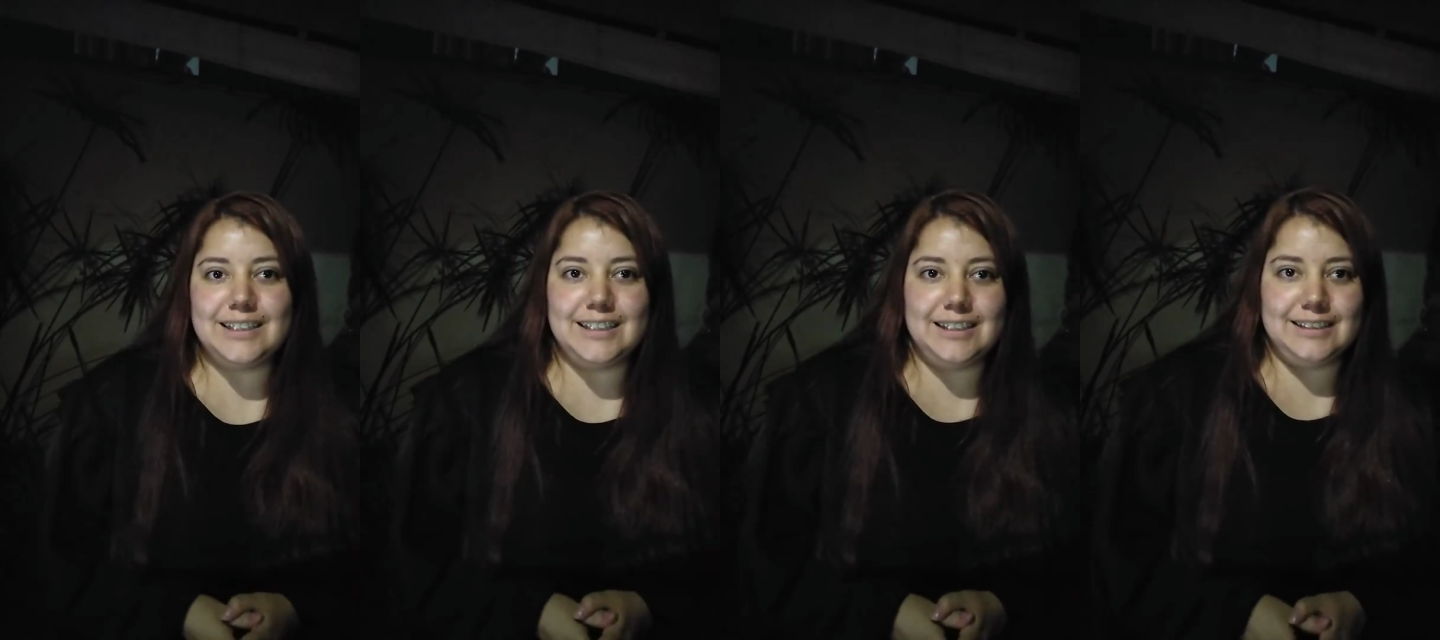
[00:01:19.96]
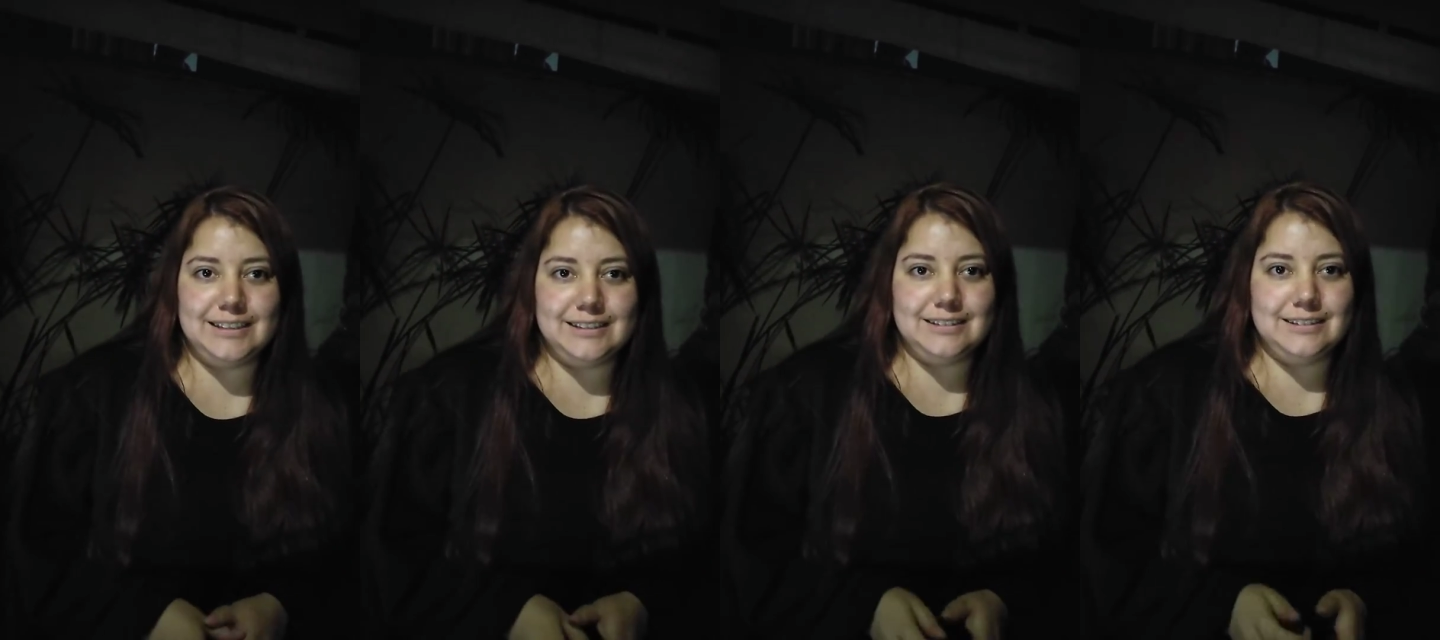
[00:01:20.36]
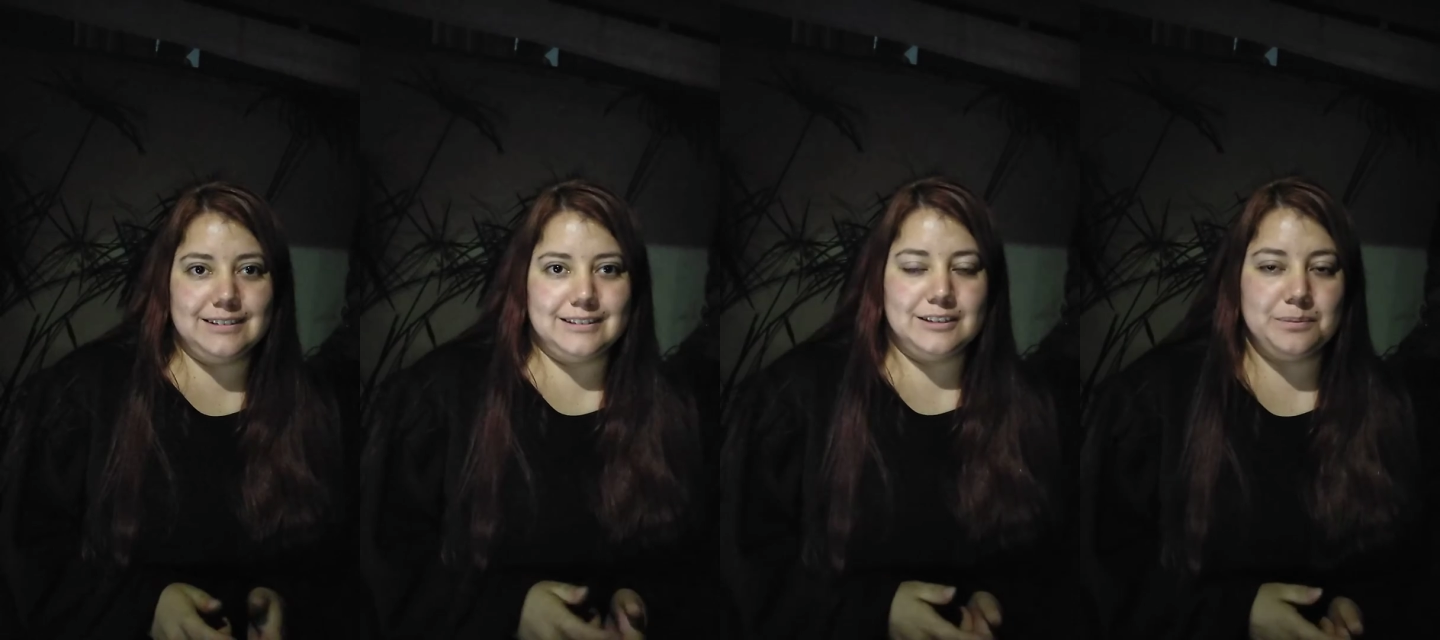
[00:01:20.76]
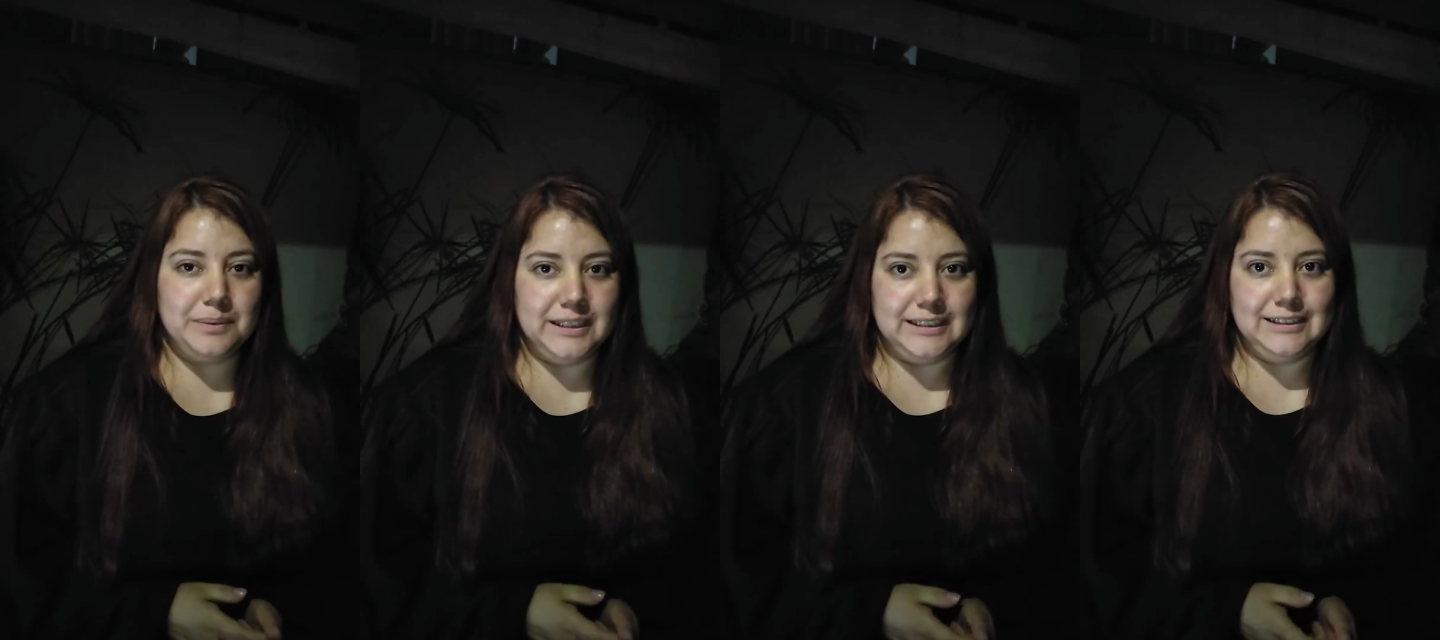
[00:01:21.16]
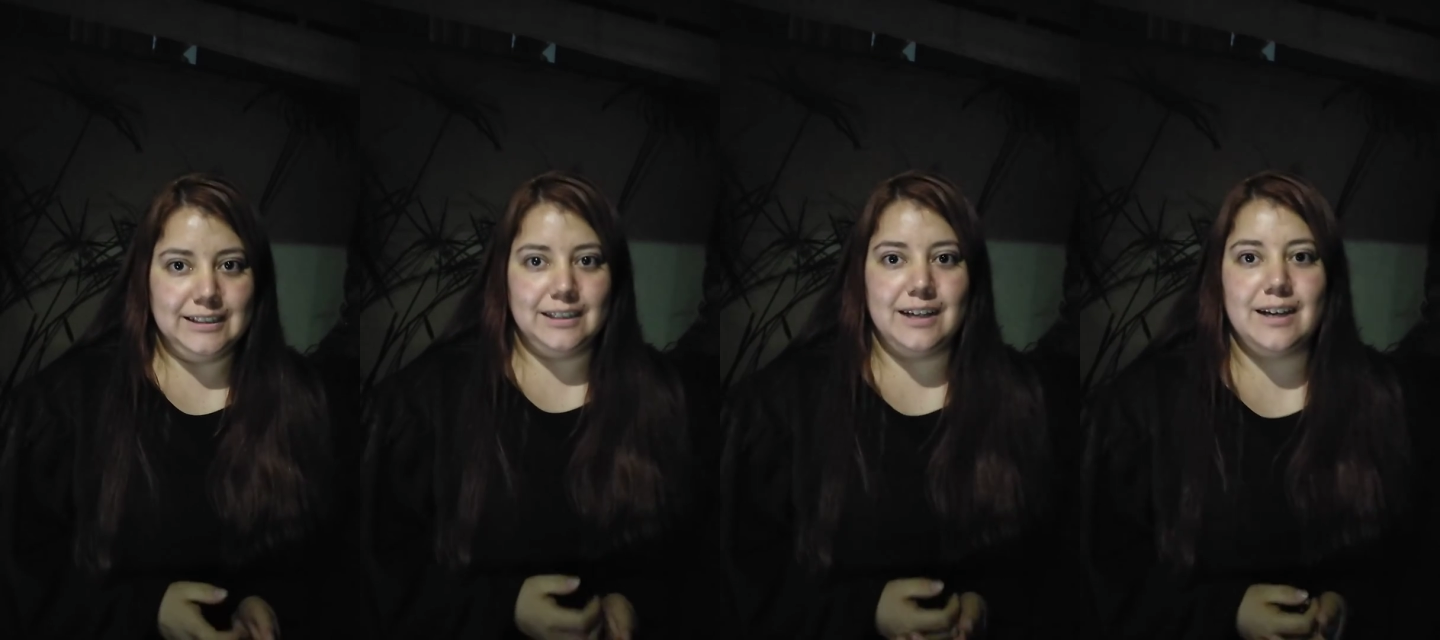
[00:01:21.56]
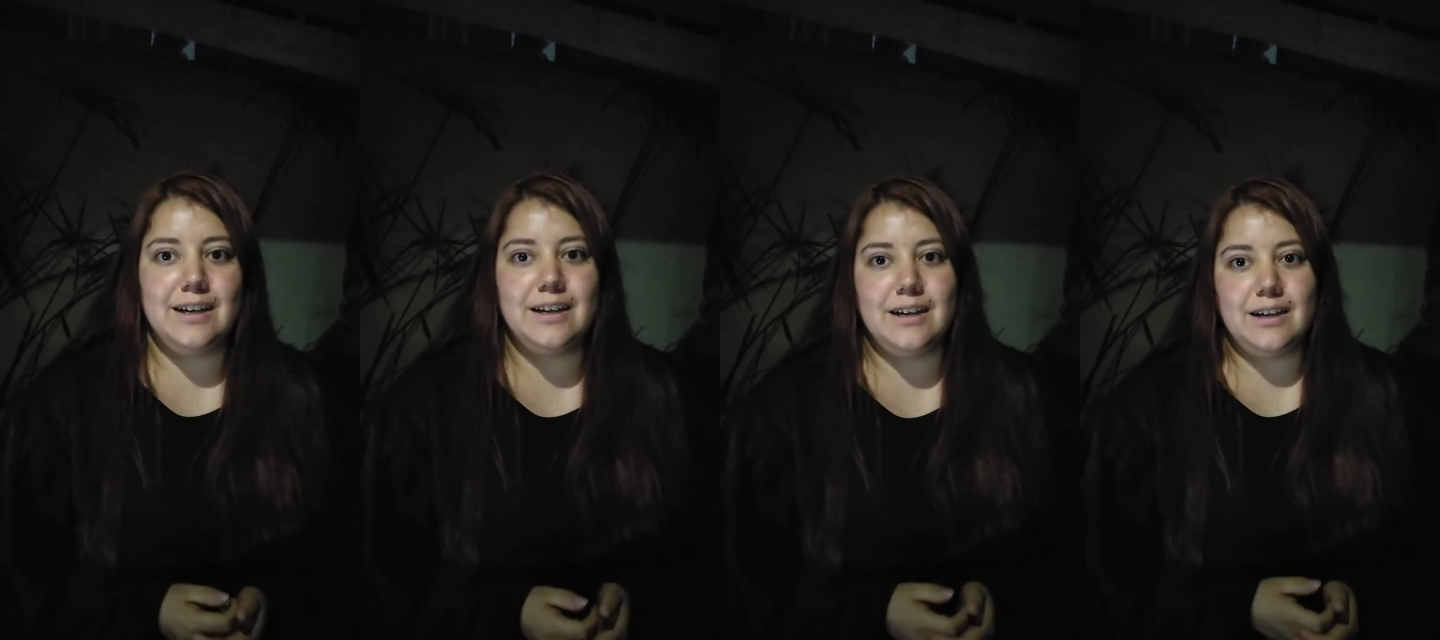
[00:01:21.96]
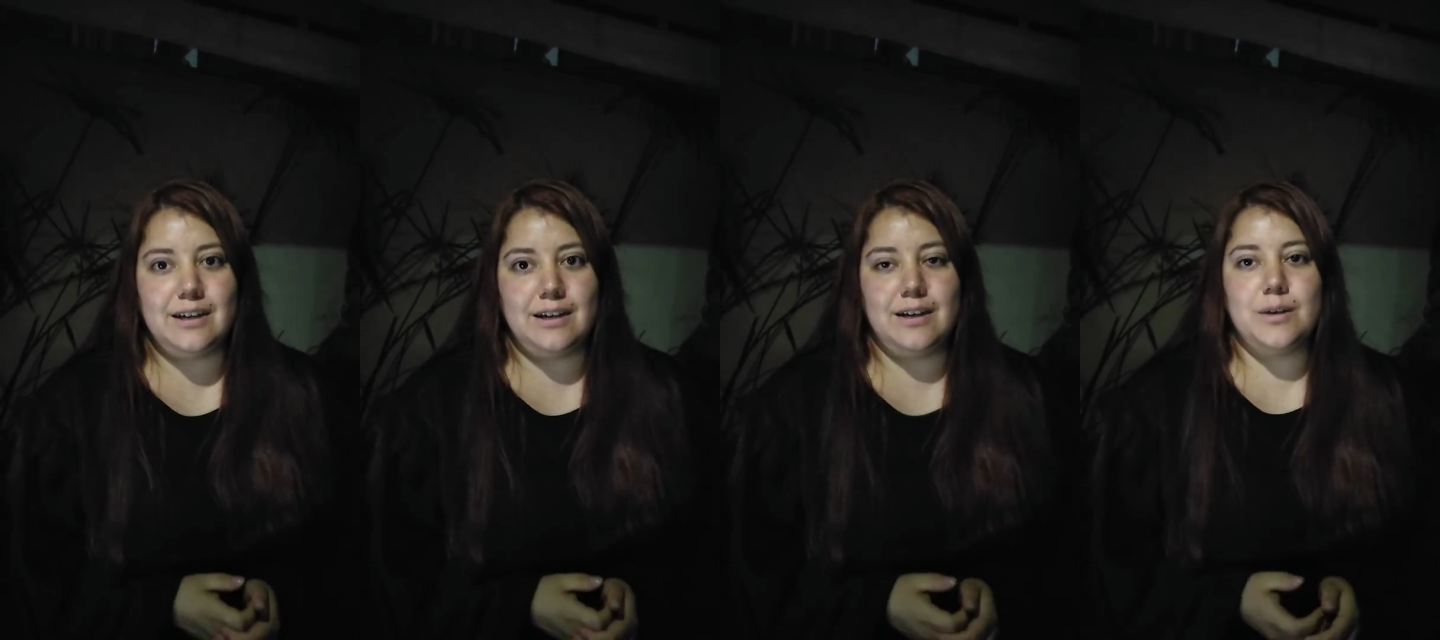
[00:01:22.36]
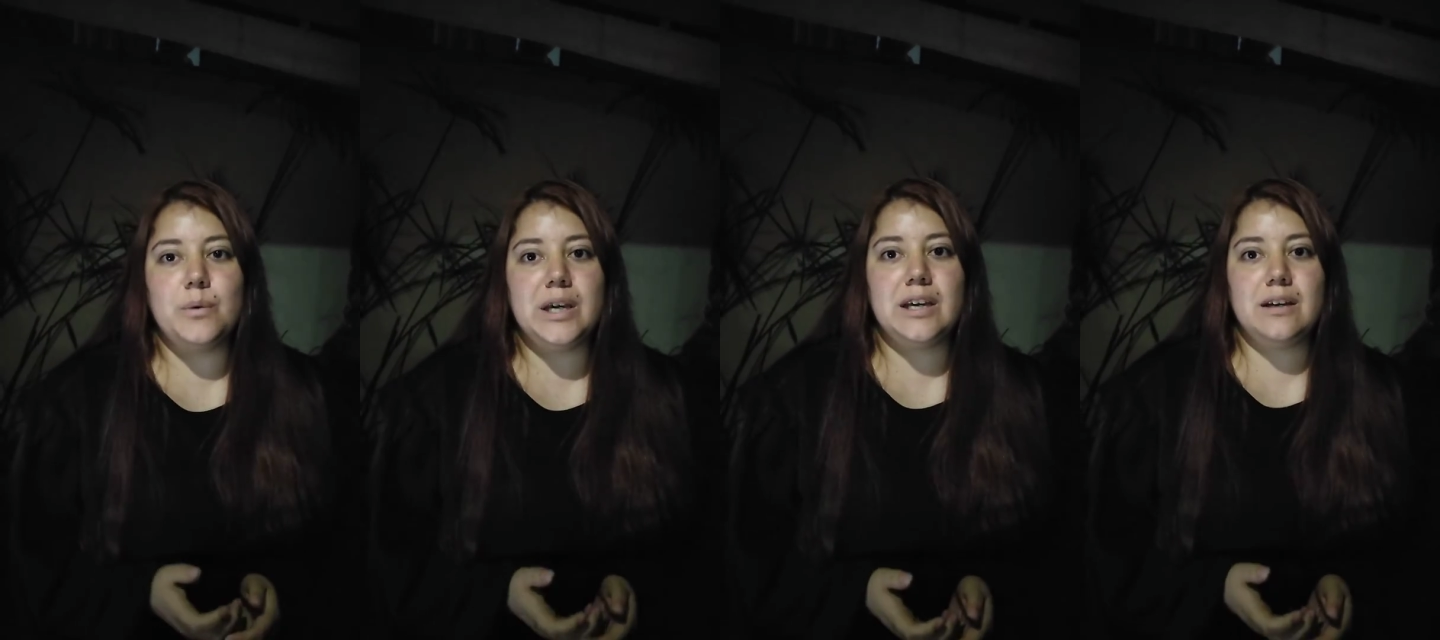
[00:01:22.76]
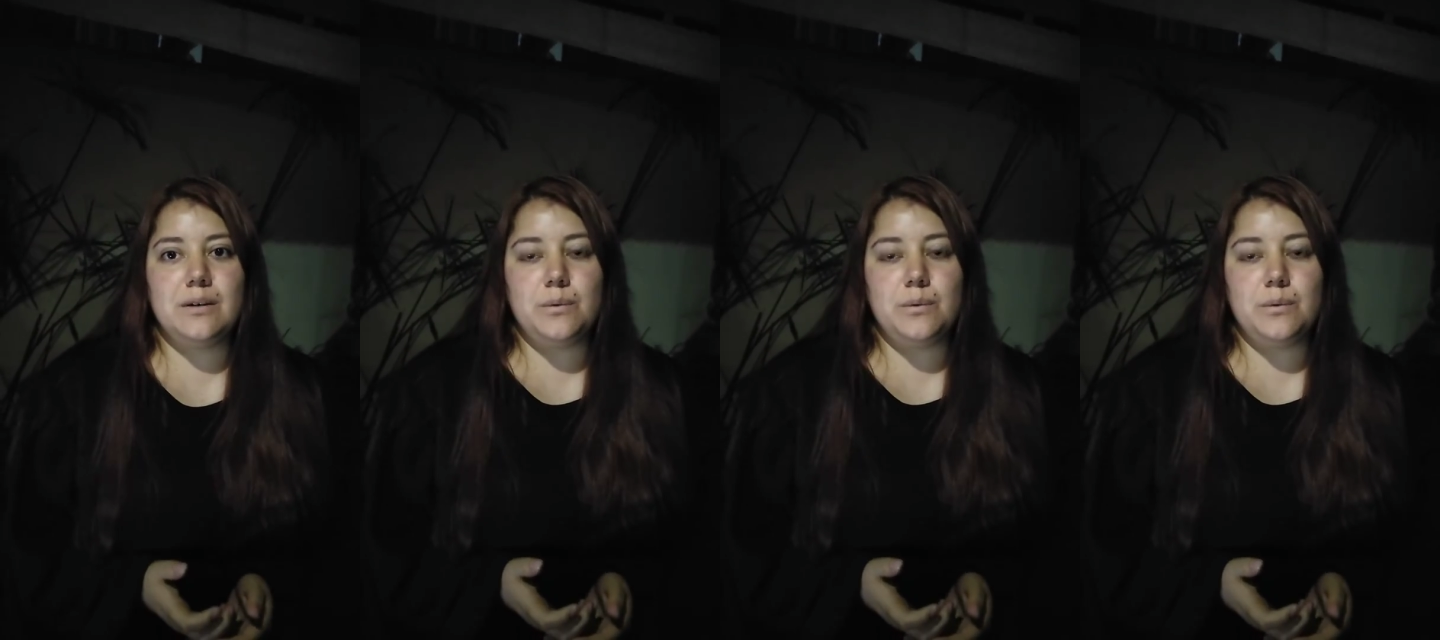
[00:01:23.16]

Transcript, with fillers: In spring, uh, we,